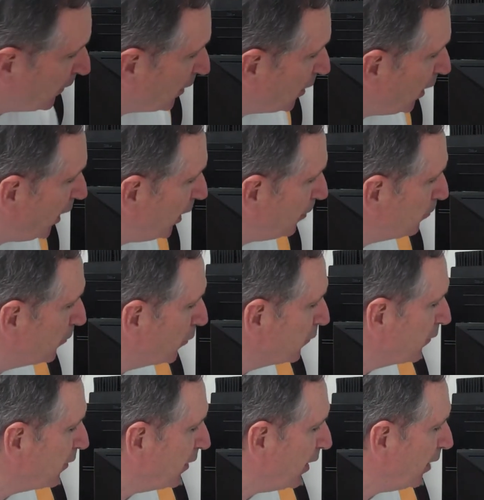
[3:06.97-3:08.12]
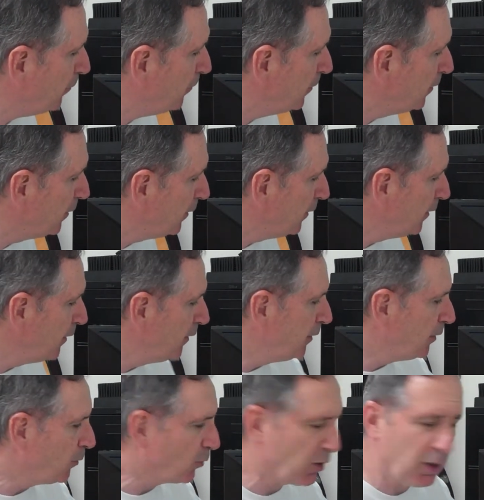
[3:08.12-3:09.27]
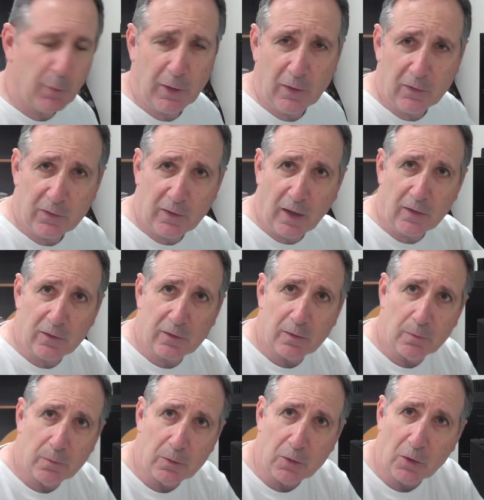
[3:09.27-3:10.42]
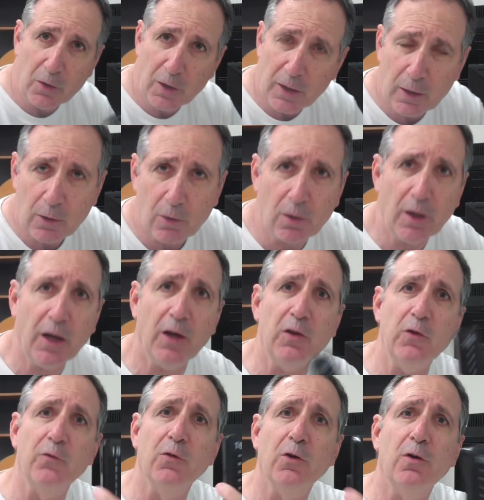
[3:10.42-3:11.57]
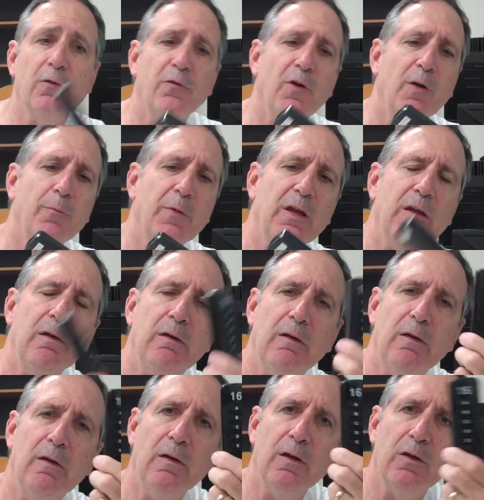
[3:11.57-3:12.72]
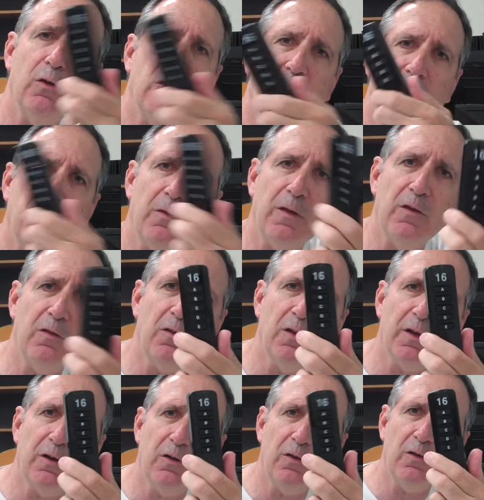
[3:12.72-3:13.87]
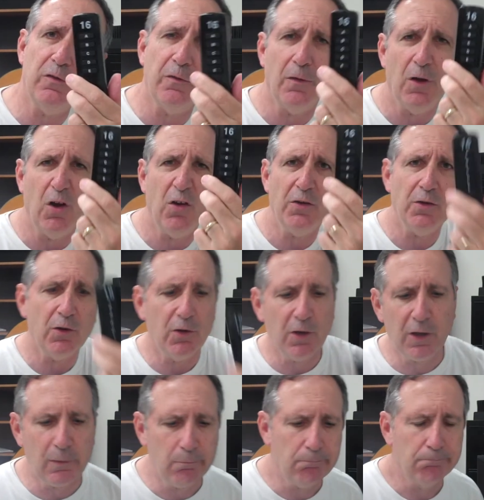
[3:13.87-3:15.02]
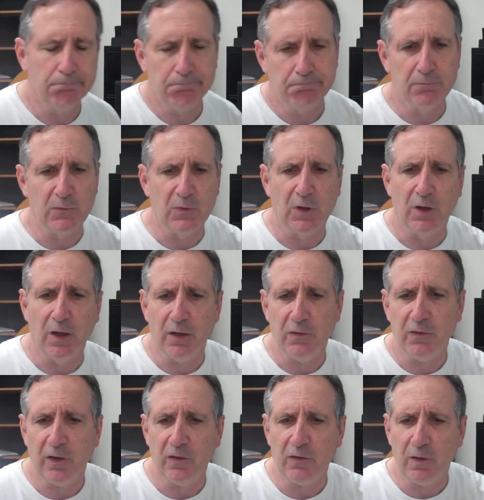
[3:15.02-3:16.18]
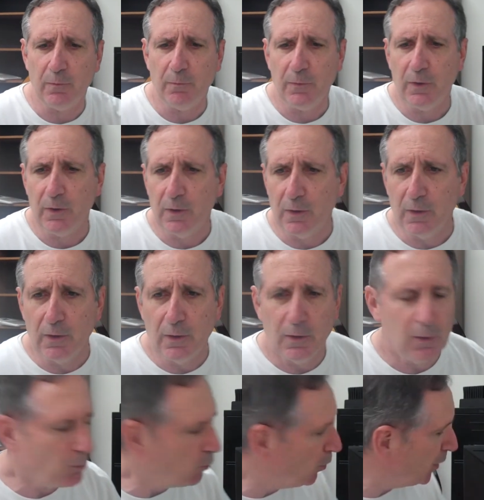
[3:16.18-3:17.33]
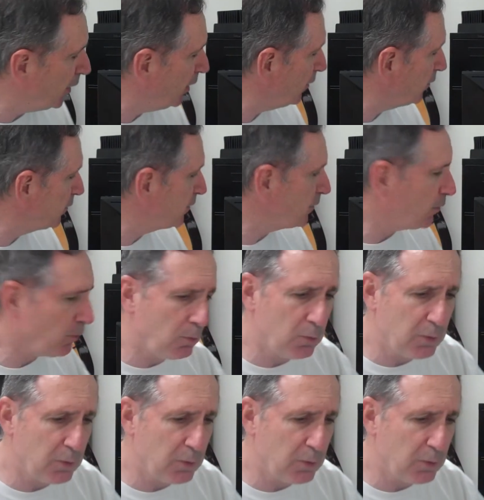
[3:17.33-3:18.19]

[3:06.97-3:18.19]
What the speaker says: a lot most of the time. We're going to be assess learning, or how you've learned from me, using these clickers, the all-in learning system. What else? Oh